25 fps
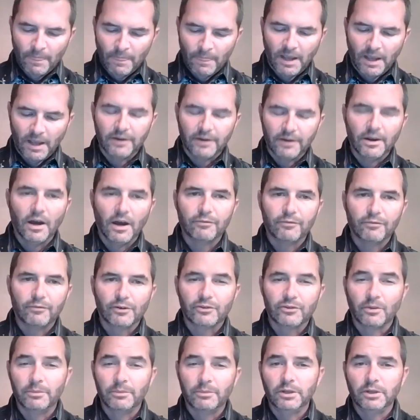And for
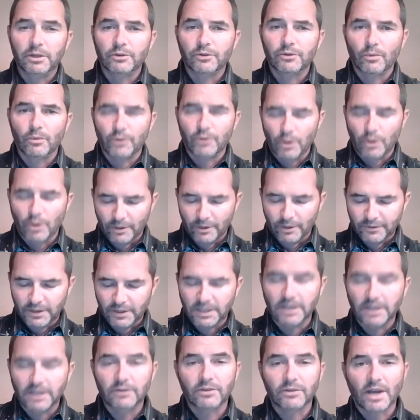some of you who don't know, I
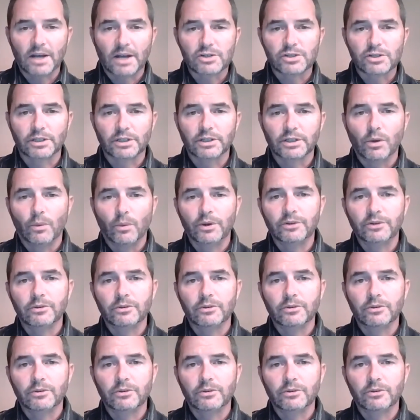think he's actually going